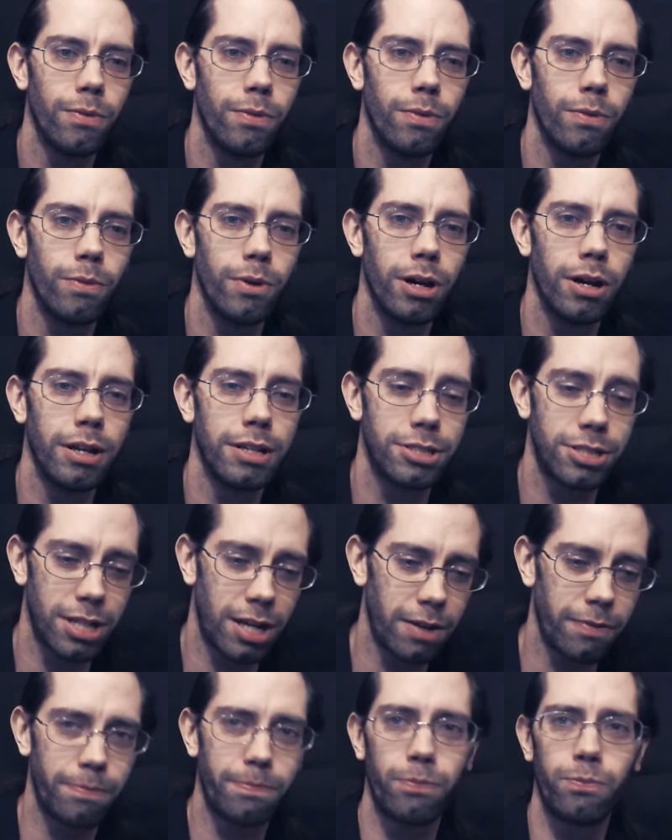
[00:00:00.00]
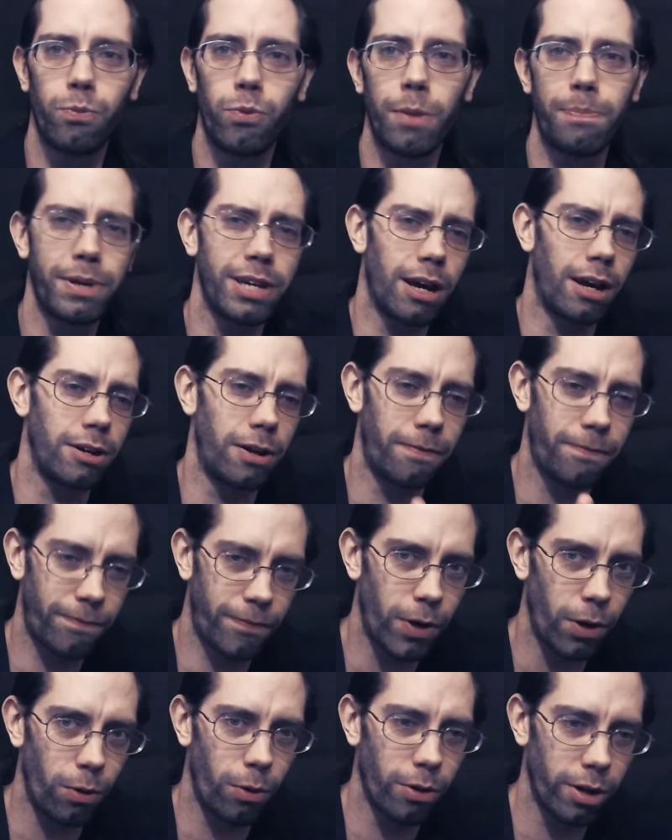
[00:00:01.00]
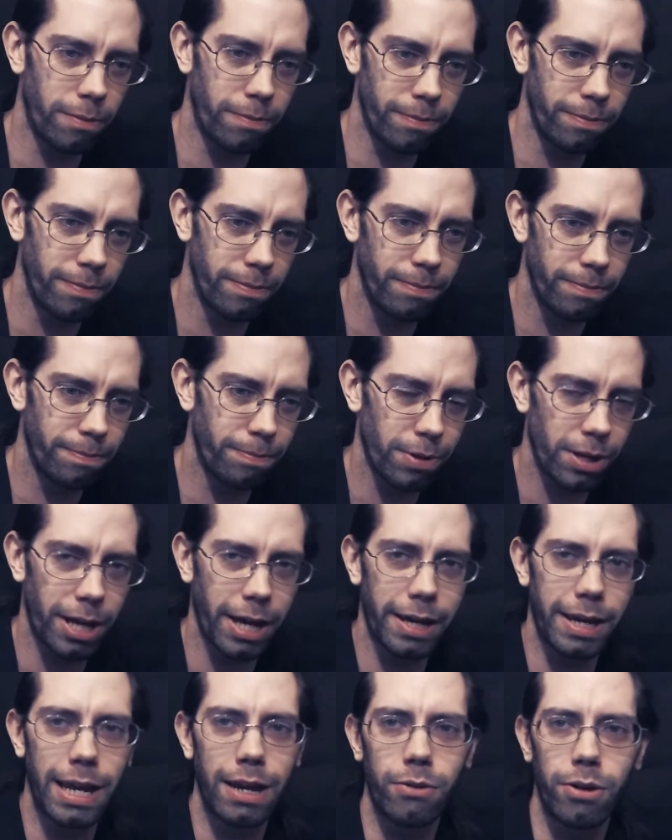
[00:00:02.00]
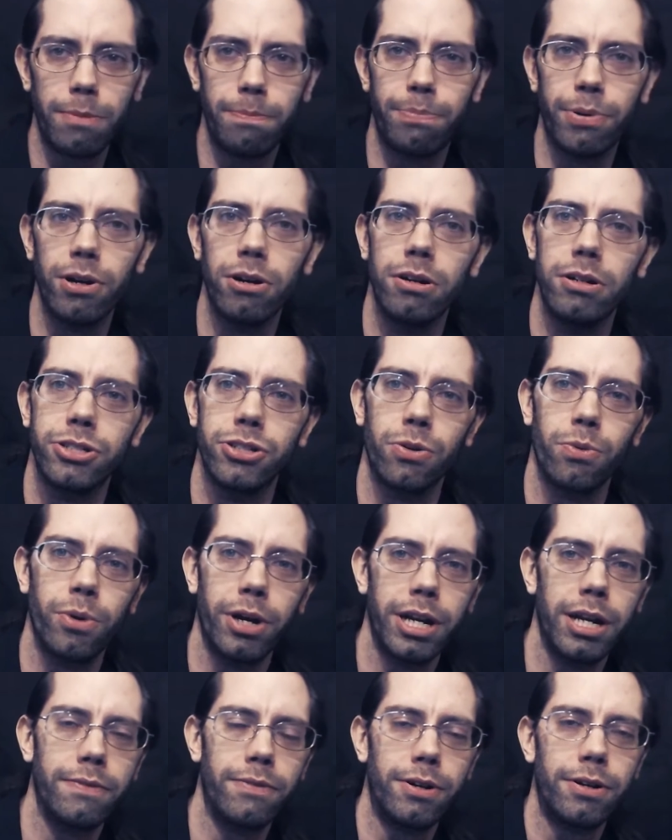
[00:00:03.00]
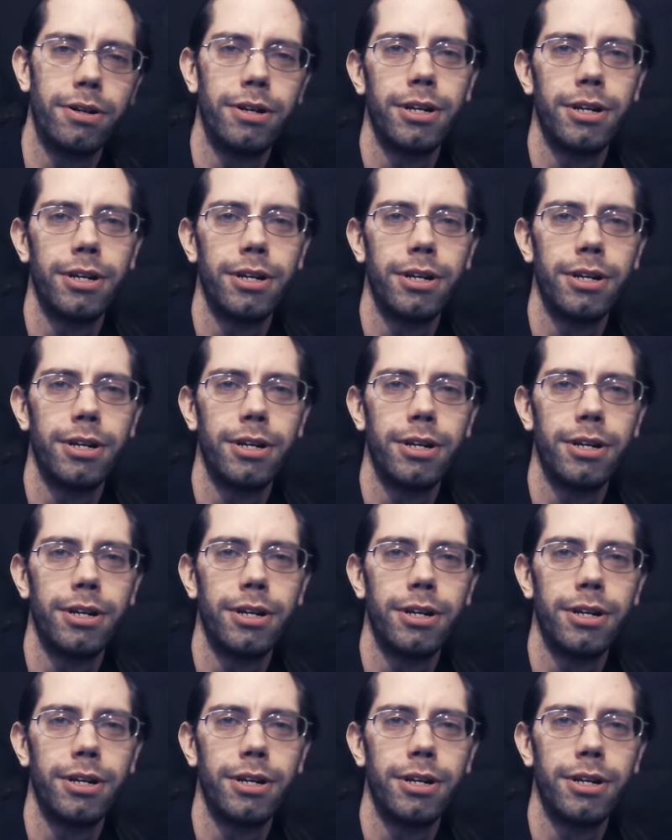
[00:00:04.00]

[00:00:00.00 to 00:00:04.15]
Well, instead of whipping out your phone and playing Angry Birds or whatever,